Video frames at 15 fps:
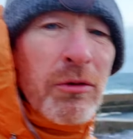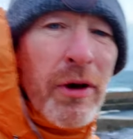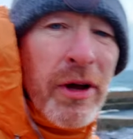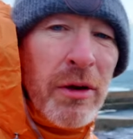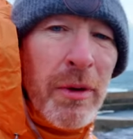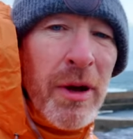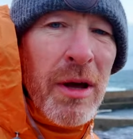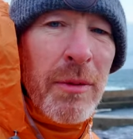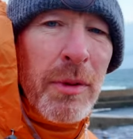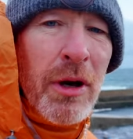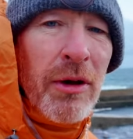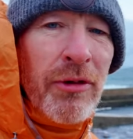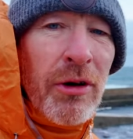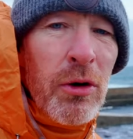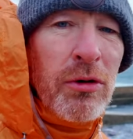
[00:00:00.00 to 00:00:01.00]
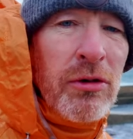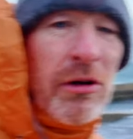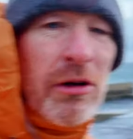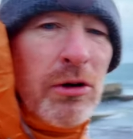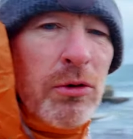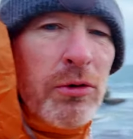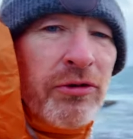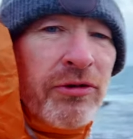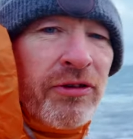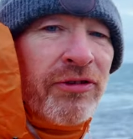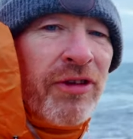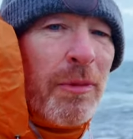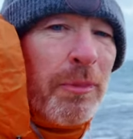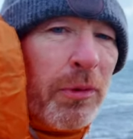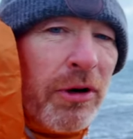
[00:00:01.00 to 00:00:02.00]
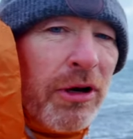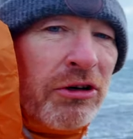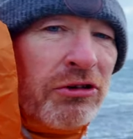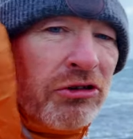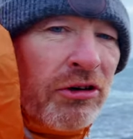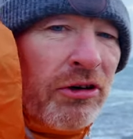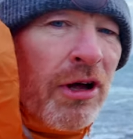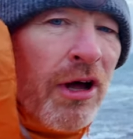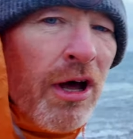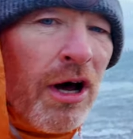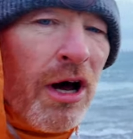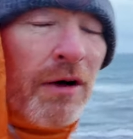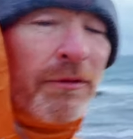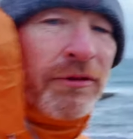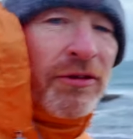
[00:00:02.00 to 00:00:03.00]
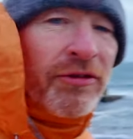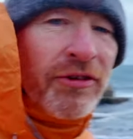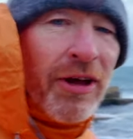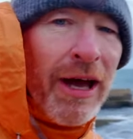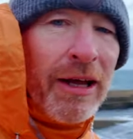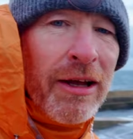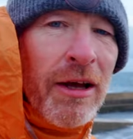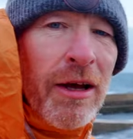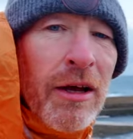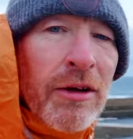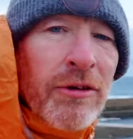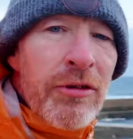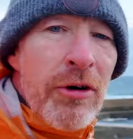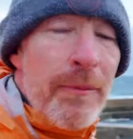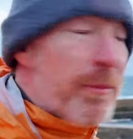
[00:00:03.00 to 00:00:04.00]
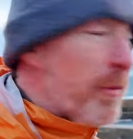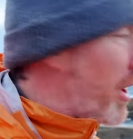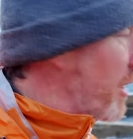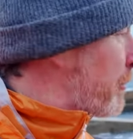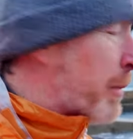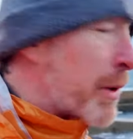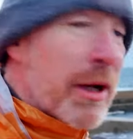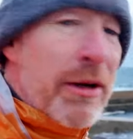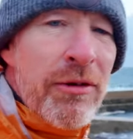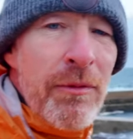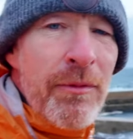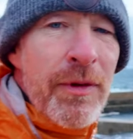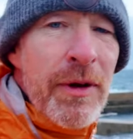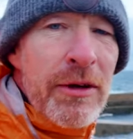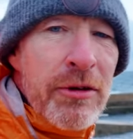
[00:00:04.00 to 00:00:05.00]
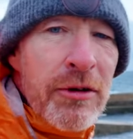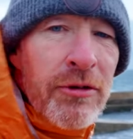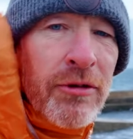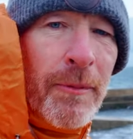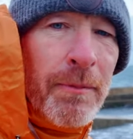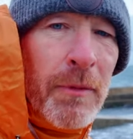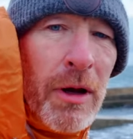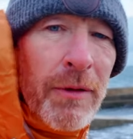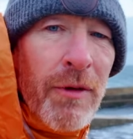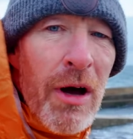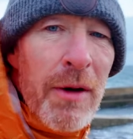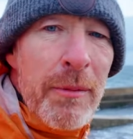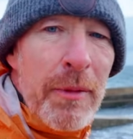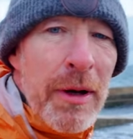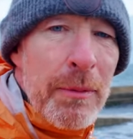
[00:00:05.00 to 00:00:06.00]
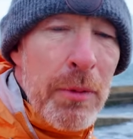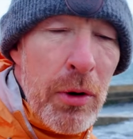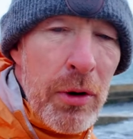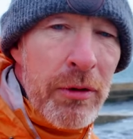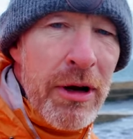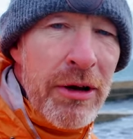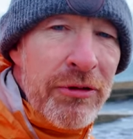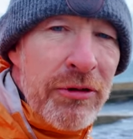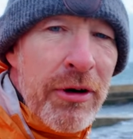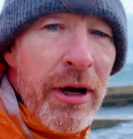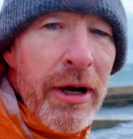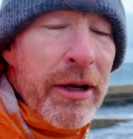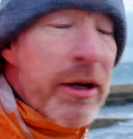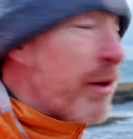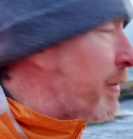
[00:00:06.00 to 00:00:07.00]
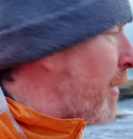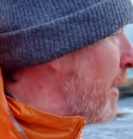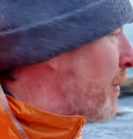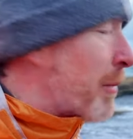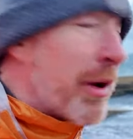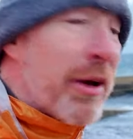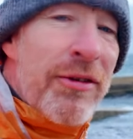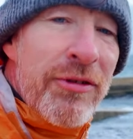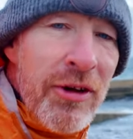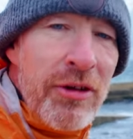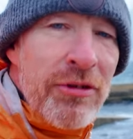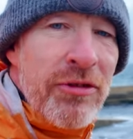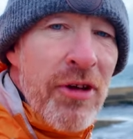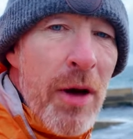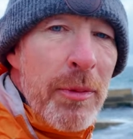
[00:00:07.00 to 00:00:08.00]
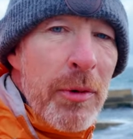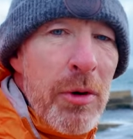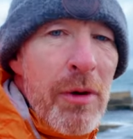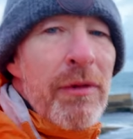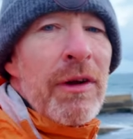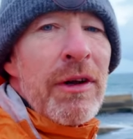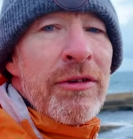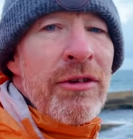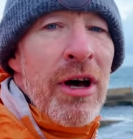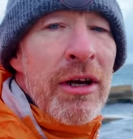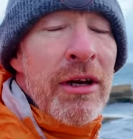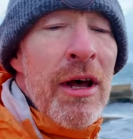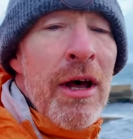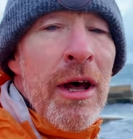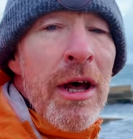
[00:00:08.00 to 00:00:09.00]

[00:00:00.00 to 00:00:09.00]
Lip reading: right away because I'm going to lose the separation of the stack. So I've put on some filters. I've got my polarizer and I've got my six stop equivalent on,